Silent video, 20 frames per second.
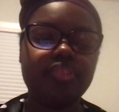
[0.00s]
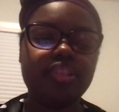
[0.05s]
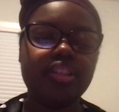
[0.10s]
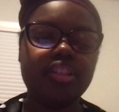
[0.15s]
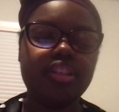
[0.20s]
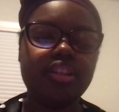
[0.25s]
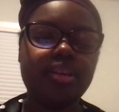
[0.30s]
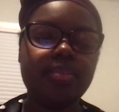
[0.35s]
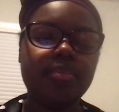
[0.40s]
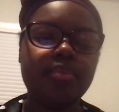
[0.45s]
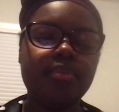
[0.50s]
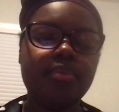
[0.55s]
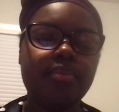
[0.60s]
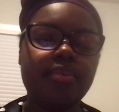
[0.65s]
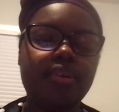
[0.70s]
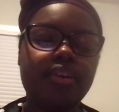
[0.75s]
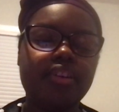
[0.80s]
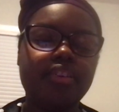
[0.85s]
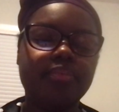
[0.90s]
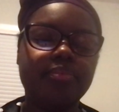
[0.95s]
Number
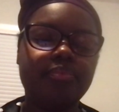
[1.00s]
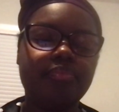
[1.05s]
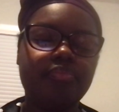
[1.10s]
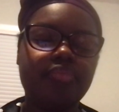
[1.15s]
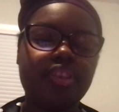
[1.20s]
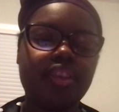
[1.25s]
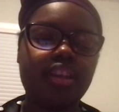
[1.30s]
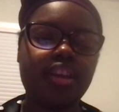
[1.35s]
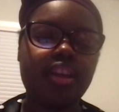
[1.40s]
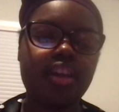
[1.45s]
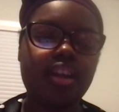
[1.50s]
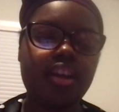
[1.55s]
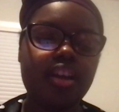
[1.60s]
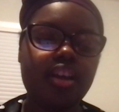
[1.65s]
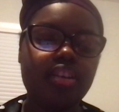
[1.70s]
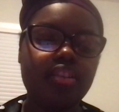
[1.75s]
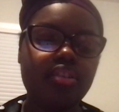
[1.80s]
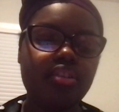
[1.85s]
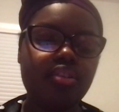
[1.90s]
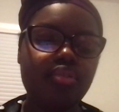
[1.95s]
one.
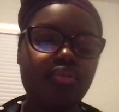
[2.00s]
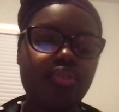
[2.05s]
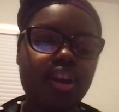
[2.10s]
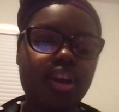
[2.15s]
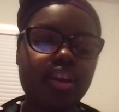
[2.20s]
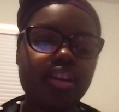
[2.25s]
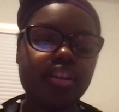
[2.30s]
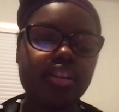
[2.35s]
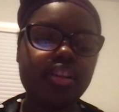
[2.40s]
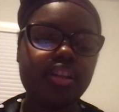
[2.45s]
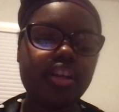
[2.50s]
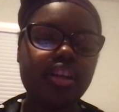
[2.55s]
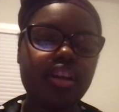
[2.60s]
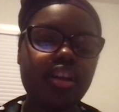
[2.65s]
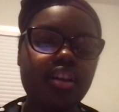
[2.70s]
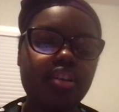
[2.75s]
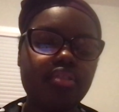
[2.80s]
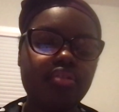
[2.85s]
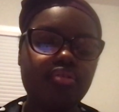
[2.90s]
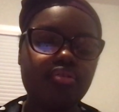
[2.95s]
Directly
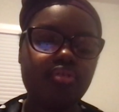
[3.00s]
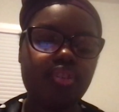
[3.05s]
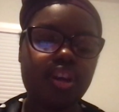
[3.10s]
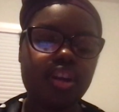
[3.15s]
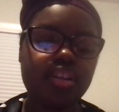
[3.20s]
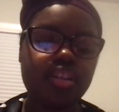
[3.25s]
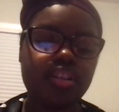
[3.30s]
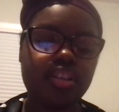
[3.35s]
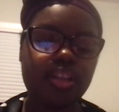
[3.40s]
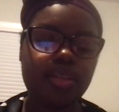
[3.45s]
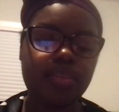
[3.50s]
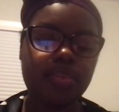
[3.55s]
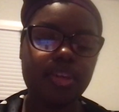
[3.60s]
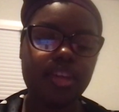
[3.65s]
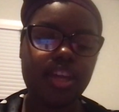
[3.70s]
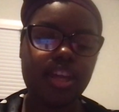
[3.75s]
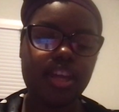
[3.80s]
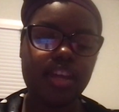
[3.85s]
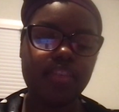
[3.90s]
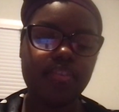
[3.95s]
address the
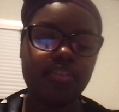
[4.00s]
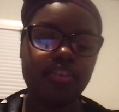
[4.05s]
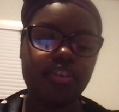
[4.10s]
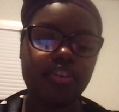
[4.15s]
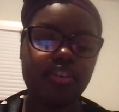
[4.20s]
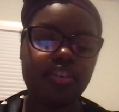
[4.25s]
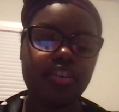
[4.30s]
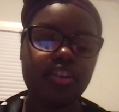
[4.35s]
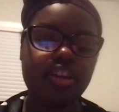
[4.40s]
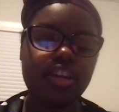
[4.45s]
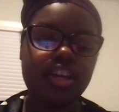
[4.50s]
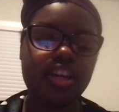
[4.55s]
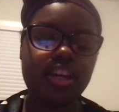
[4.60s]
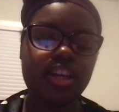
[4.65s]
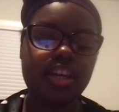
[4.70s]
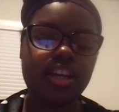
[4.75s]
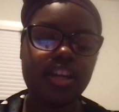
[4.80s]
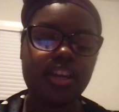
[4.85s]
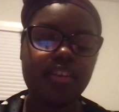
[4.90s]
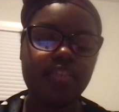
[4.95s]
behavior
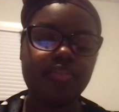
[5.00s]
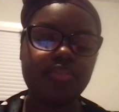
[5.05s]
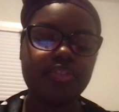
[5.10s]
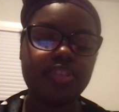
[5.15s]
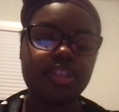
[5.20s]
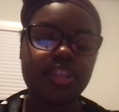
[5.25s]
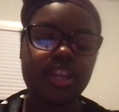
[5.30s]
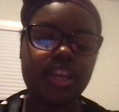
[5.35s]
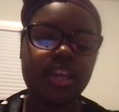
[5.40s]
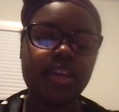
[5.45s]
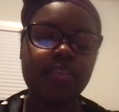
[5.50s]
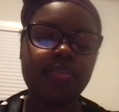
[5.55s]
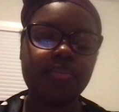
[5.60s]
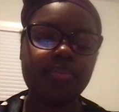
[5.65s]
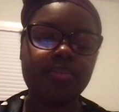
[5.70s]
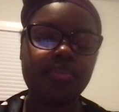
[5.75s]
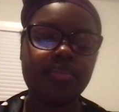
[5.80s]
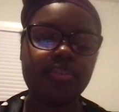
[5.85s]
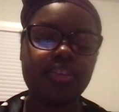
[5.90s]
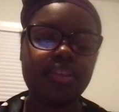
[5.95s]
if safe
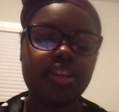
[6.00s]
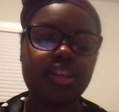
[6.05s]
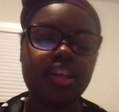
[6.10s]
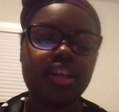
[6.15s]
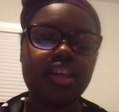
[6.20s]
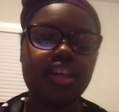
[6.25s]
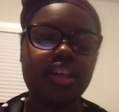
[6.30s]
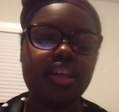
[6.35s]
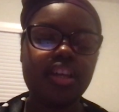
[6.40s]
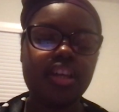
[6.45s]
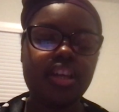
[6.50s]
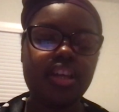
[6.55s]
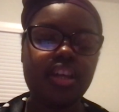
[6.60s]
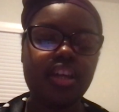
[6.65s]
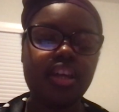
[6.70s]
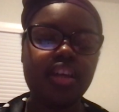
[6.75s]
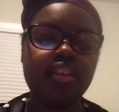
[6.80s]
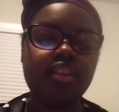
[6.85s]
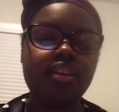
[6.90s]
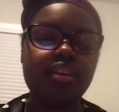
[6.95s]

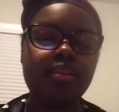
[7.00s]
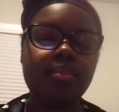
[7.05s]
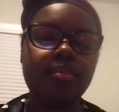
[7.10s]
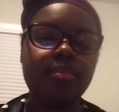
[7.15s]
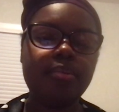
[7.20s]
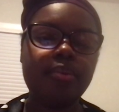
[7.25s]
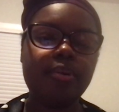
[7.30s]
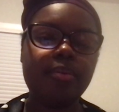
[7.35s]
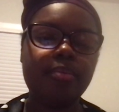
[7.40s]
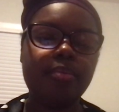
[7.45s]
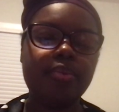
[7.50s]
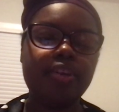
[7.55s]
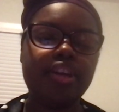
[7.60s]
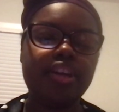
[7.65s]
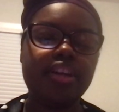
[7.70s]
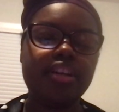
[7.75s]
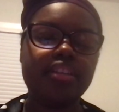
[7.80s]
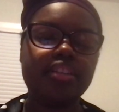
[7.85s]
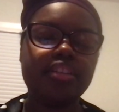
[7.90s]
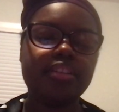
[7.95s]
and
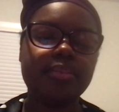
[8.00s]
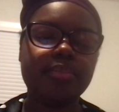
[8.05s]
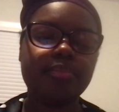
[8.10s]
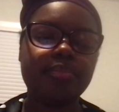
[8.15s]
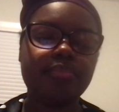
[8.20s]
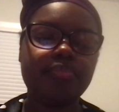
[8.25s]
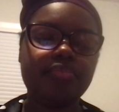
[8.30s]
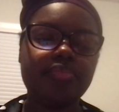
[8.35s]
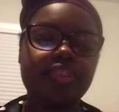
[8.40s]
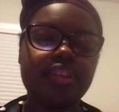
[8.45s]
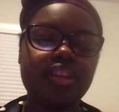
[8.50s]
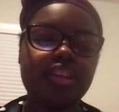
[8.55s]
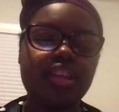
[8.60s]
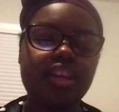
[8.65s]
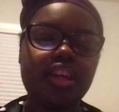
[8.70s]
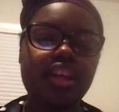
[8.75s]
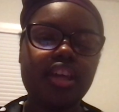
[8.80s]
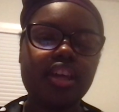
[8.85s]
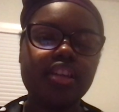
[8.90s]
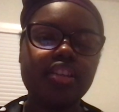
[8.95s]
appropriate.
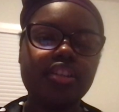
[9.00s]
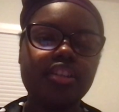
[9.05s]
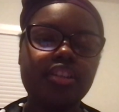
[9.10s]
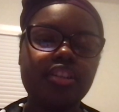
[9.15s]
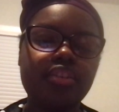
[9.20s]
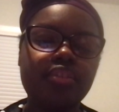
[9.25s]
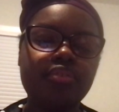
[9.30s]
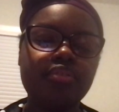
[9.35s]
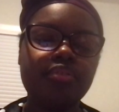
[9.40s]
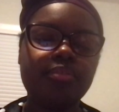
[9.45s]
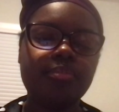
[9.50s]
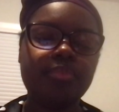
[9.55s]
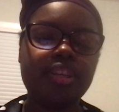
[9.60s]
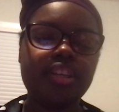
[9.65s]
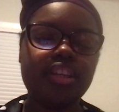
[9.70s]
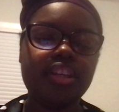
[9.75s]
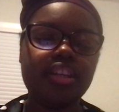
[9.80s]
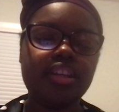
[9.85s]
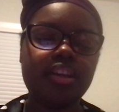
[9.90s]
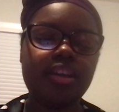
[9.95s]
Excuse
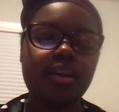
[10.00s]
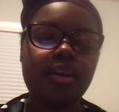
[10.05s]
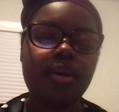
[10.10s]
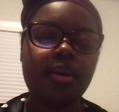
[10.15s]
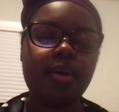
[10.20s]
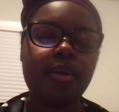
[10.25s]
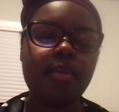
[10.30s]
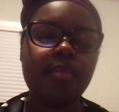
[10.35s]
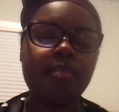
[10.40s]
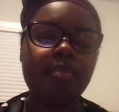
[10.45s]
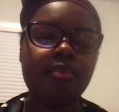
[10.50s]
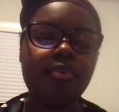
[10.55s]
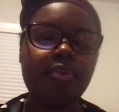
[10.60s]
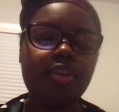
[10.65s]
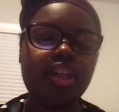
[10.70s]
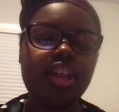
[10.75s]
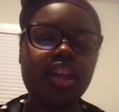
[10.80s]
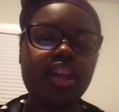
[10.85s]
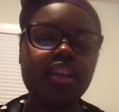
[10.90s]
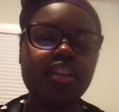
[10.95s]
me,
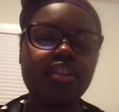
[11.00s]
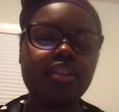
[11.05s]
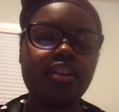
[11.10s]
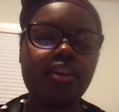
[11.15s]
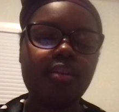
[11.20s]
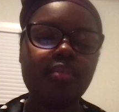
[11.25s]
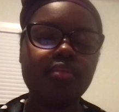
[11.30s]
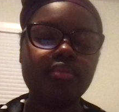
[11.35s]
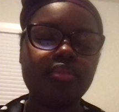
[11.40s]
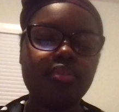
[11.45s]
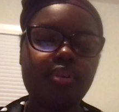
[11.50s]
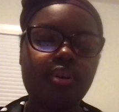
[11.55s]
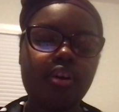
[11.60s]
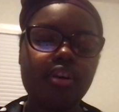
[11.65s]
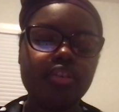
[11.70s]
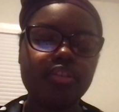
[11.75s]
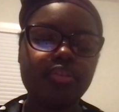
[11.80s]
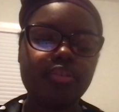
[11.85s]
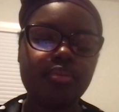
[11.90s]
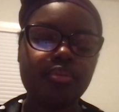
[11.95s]
please don't talk
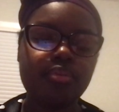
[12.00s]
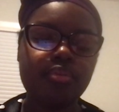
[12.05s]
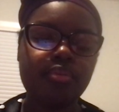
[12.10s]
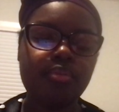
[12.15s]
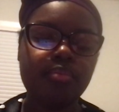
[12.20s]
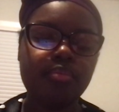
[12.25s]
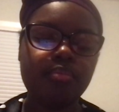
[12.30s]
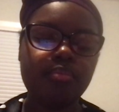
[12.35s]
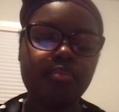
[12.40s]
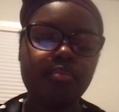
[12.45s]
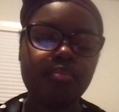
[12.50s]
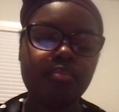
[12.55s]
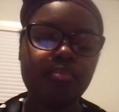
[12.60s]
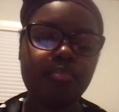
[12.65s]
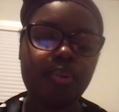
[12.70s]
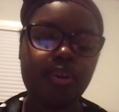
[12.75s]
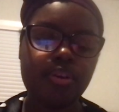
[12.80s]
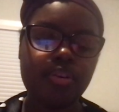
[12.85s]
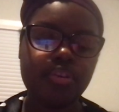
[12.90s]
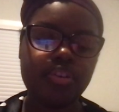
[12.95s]
to
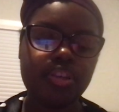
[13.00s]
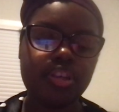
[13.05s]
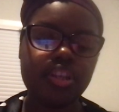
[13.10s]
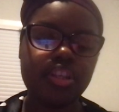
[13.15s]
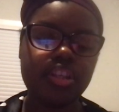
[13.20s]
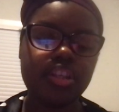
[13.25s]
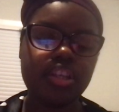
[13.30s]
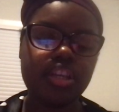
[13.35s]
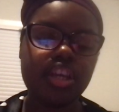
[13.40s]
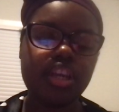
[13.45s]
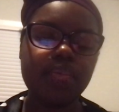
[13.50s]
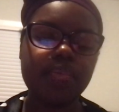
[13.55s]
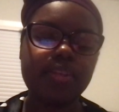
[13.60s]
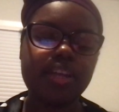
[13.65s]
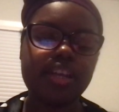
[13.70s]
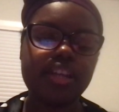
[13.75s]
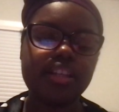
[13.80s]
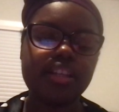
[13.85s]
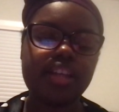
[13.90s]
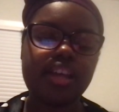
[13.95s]
person's name
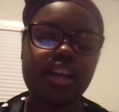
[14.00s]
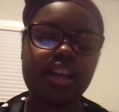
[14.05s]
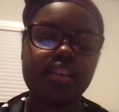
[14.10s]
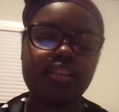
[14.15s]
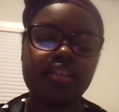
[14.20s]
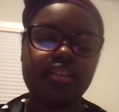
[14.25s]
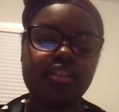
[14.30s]
like that.